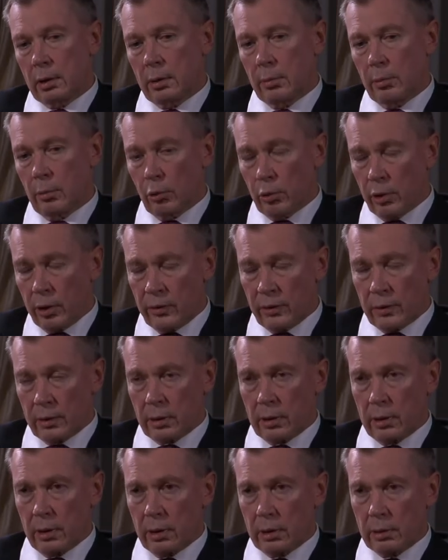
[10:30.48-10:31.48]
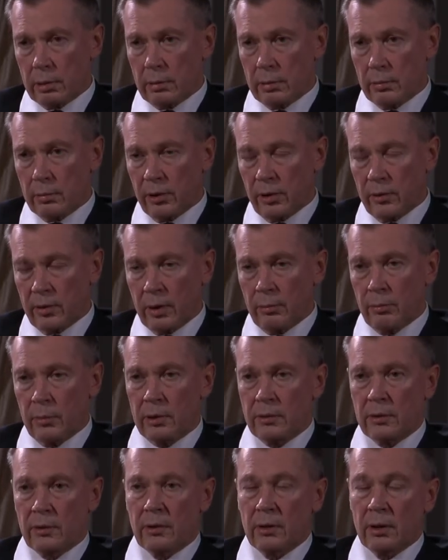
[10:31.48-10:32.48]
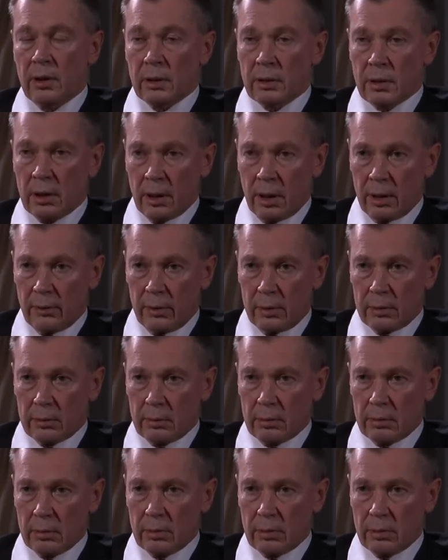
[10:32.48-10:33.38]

More recently, we submitted yet another